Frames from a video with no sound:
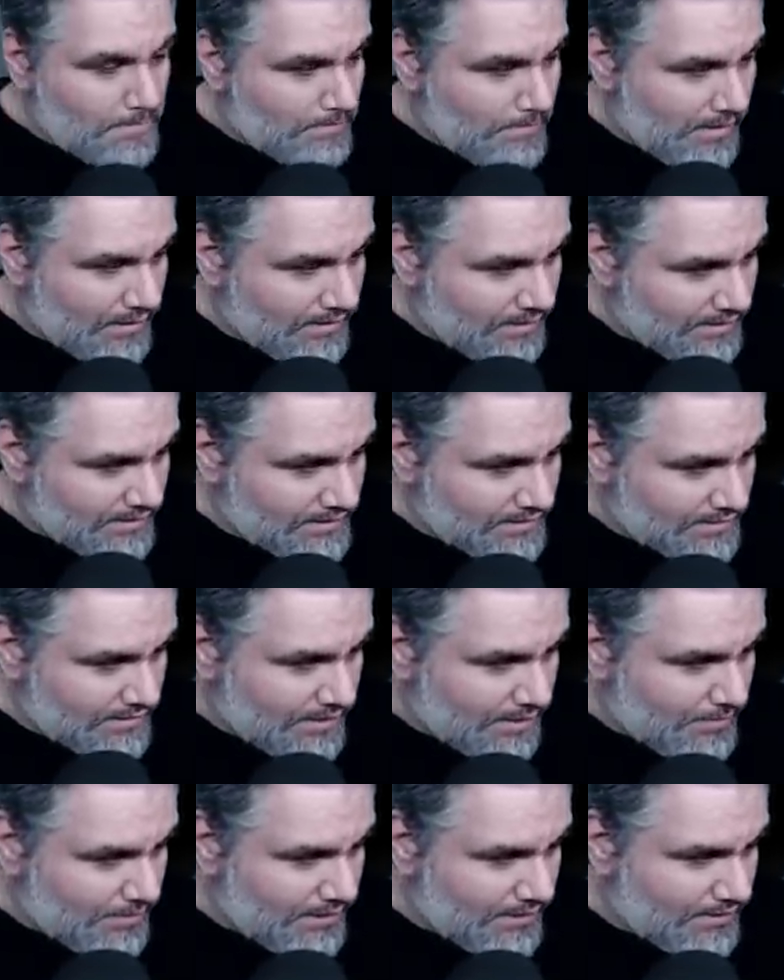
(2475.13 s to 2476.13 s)
my list,
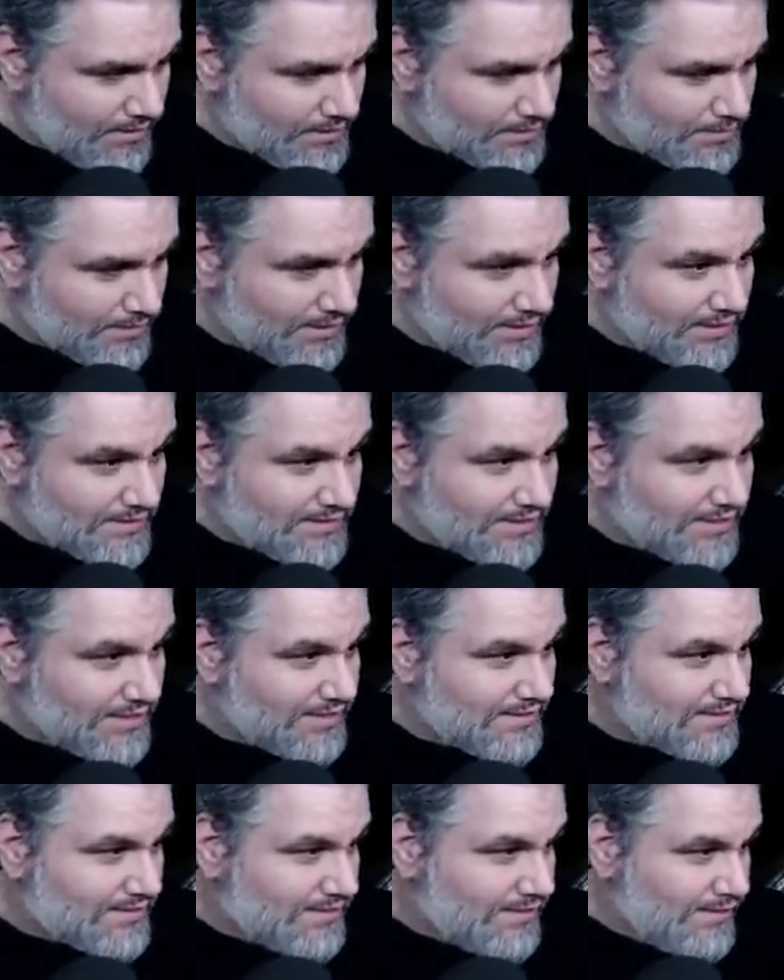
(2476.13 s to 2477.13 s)
how many cards my list
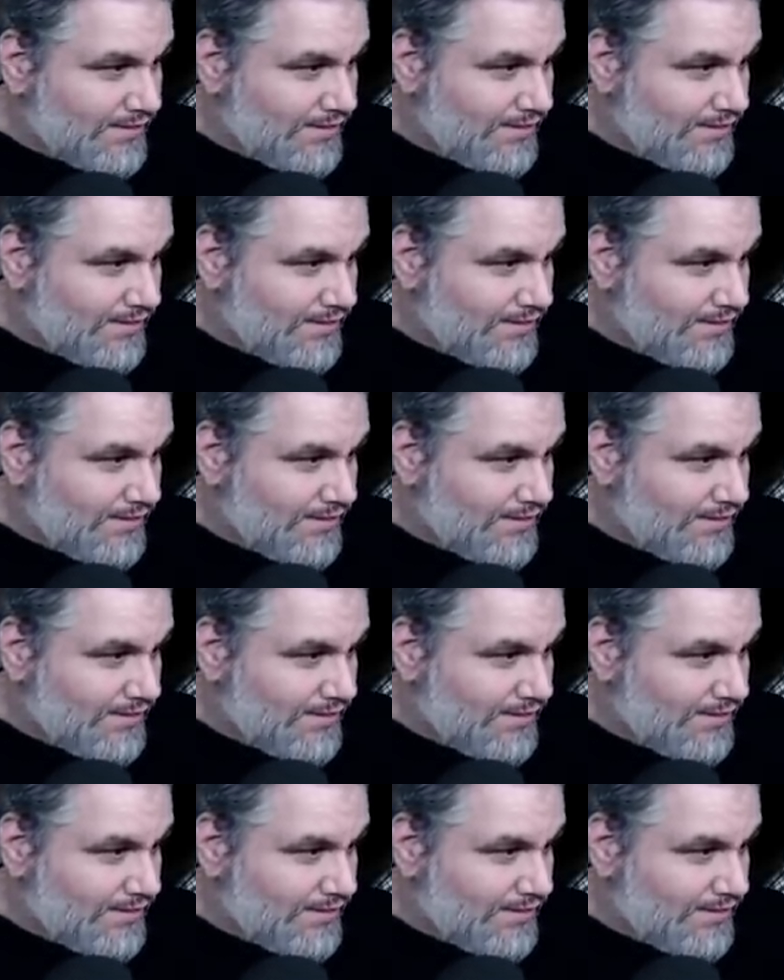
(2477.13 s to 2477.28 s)
has.